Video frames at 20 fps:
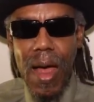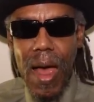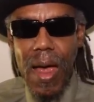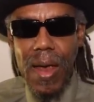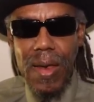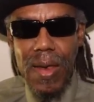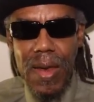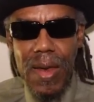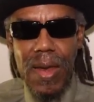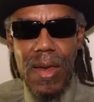
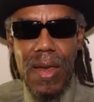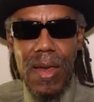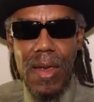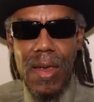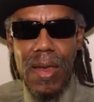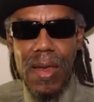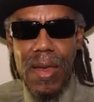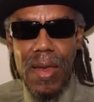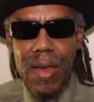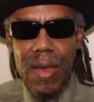
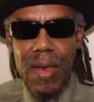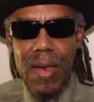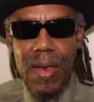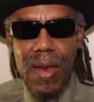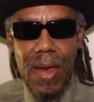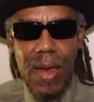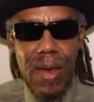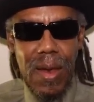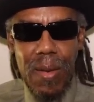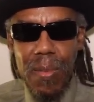idea
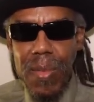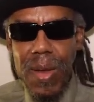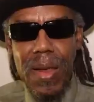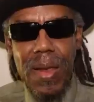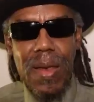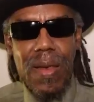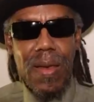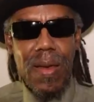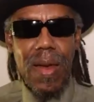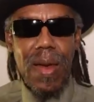to get a
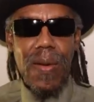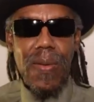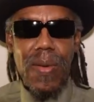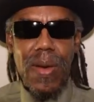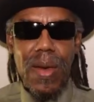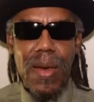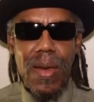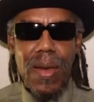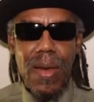military.